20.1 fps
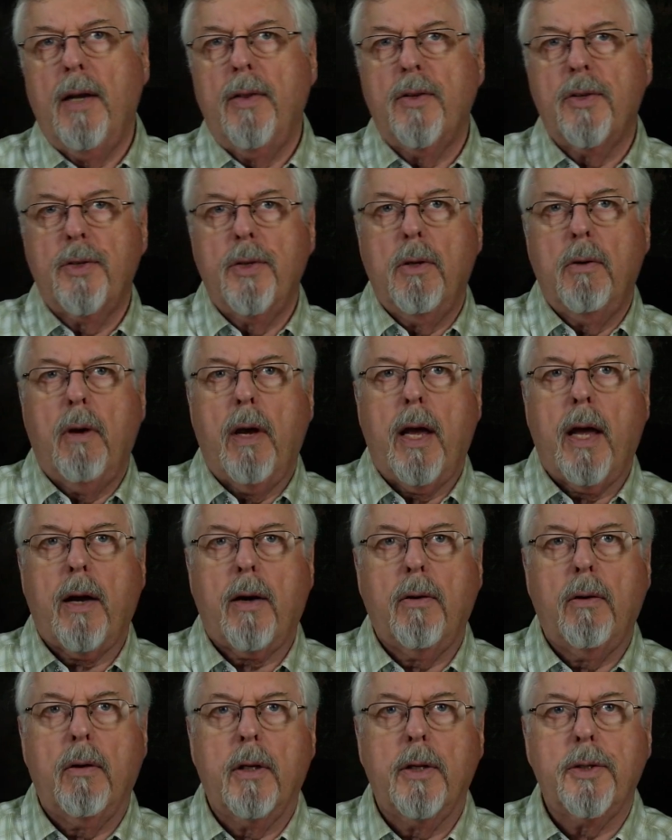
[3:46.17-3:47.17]
There's no
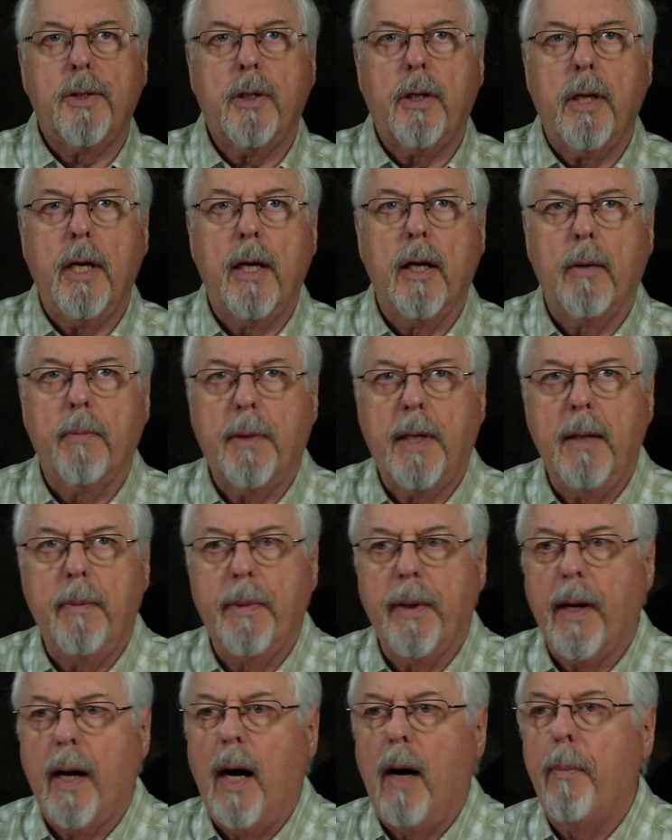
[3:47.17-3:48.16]
hackle that's going to help keep
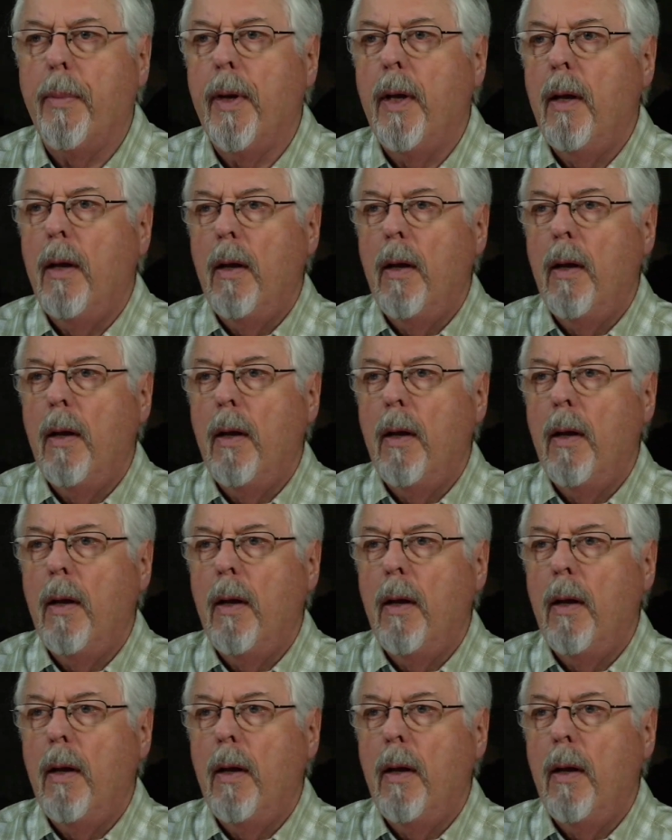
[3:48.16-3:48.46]
it up.